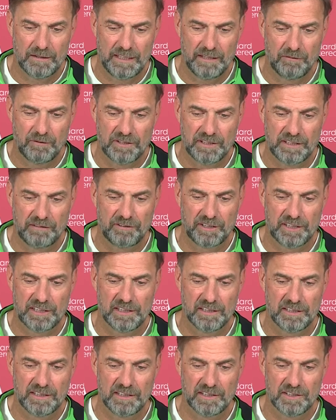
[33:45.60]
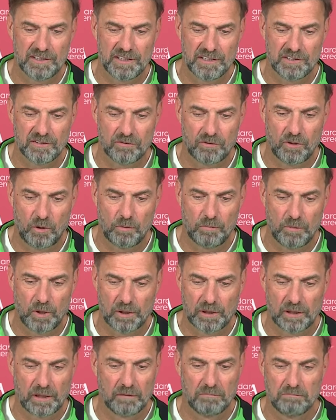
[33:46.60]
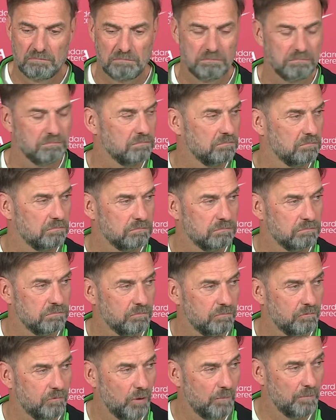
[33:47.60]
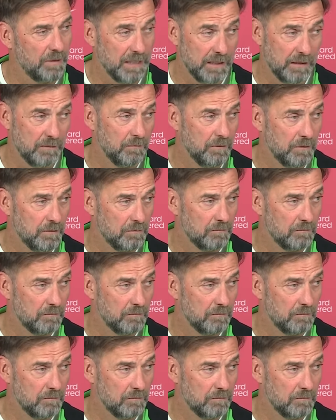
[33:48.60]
deal with difficulties is a role model for me.